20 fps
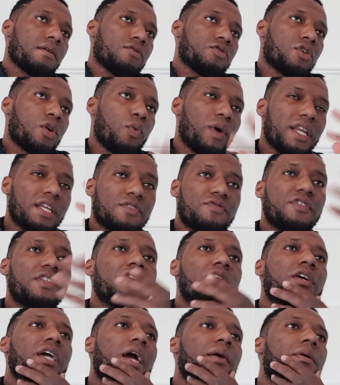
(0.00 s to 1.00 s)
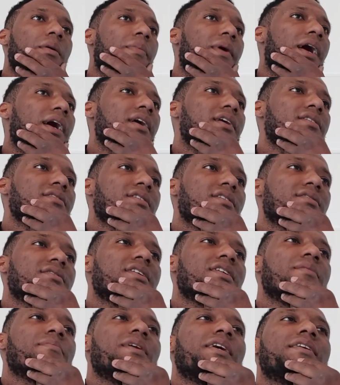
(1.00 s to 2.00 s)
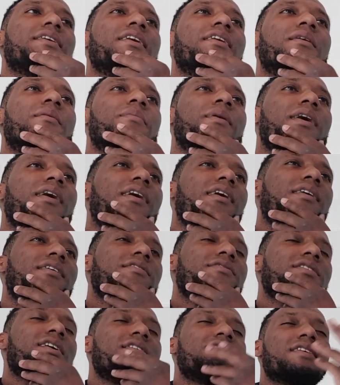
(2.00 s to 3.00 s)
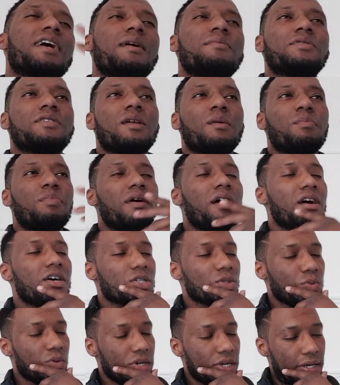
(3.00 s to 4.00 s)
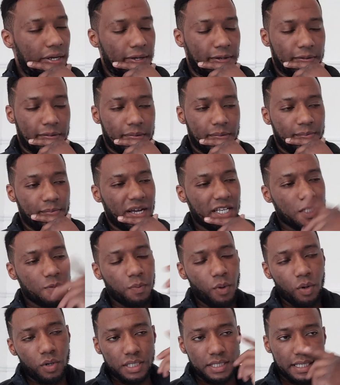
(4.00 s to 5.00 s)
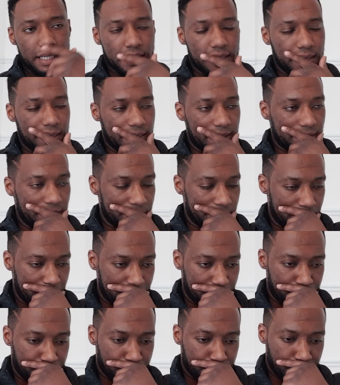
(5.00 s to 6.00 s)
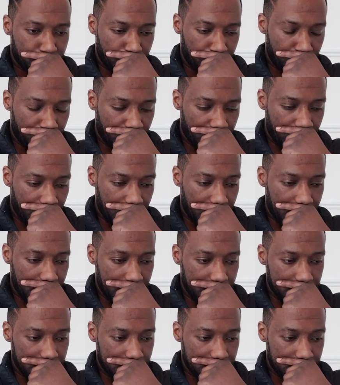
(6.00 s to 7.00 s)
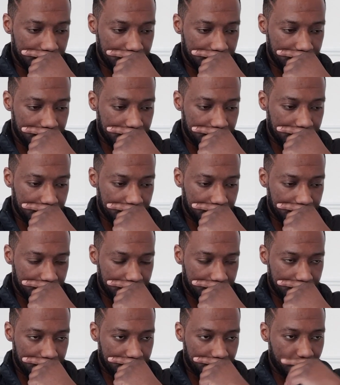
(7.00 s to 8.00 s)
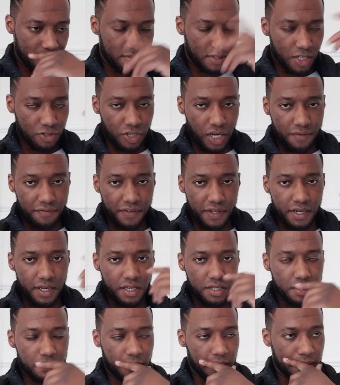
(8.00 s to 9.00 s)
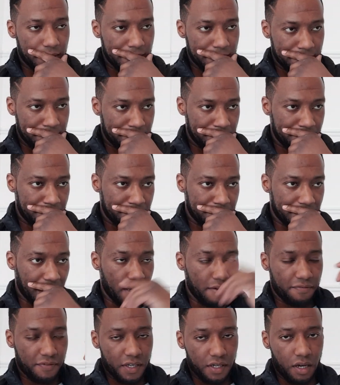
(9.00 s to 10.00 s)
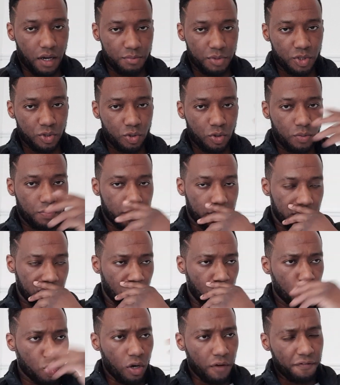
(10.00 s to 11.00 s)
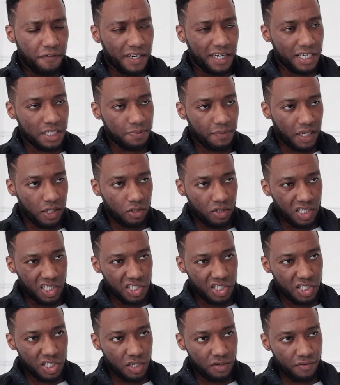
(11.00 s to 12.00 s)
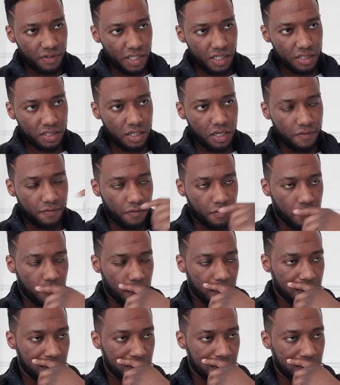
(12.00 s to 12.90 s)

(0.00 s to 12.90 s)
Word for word: So the way this video came about is I was telling my girl about certain times in the past where man spoke to girl and they try finesse man. They think I'm stupid. Not finesse man on a serious level.